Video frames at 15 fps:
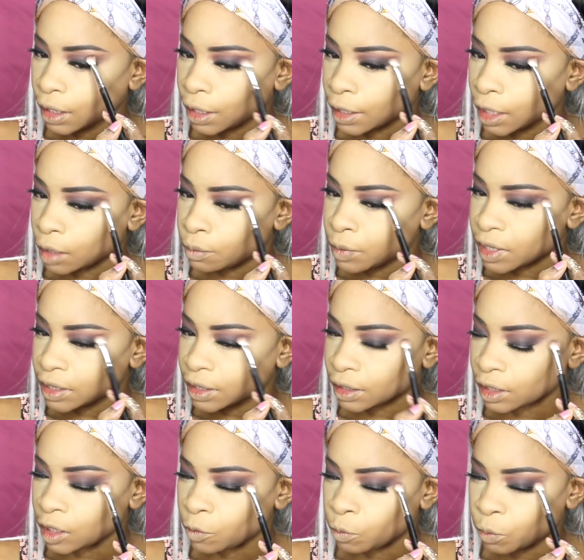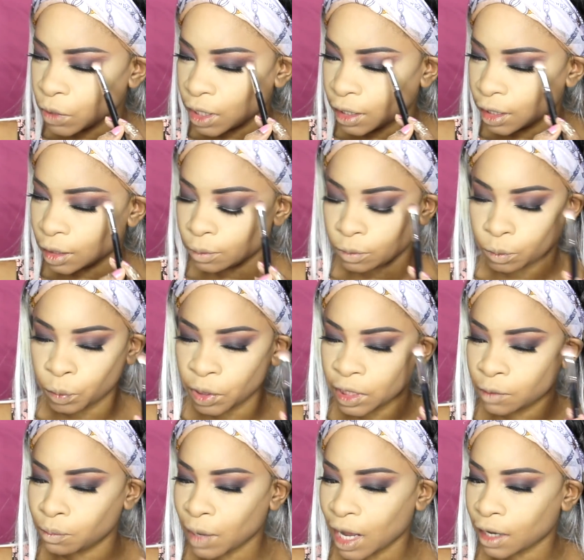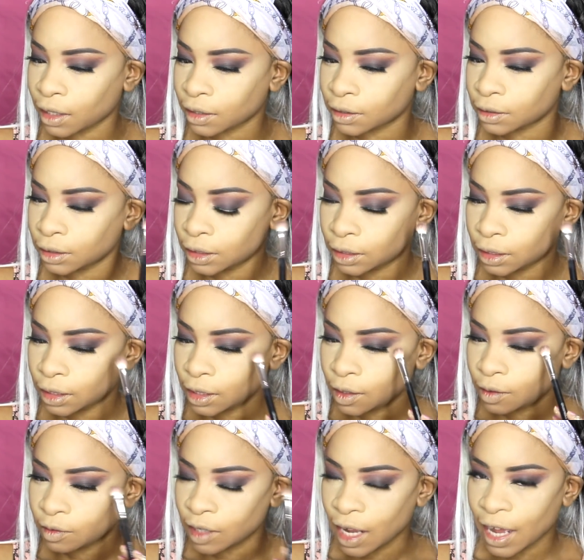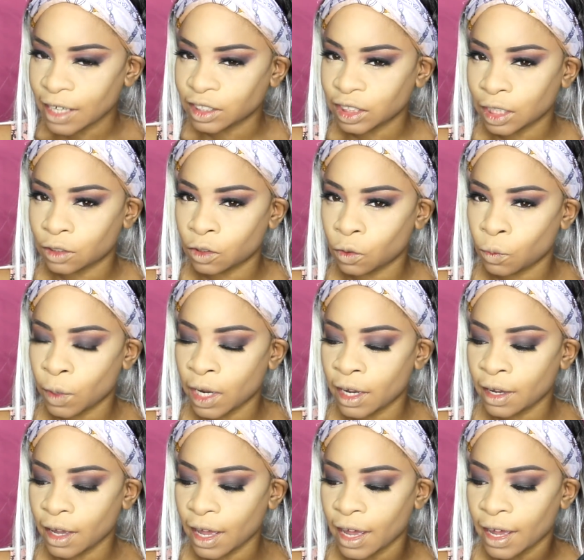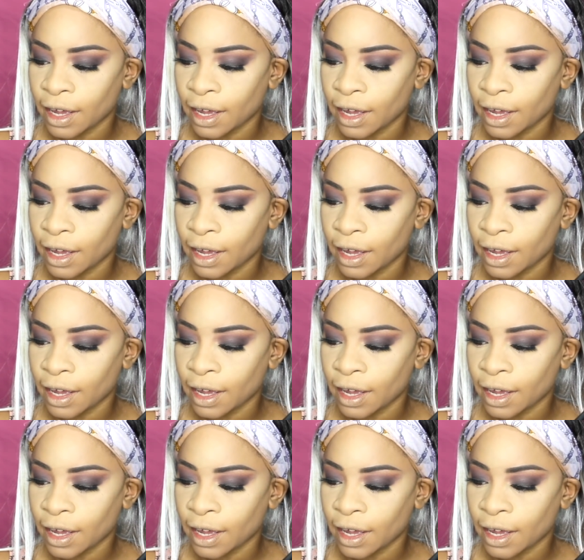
and I'm basically putting back the eyeshadow where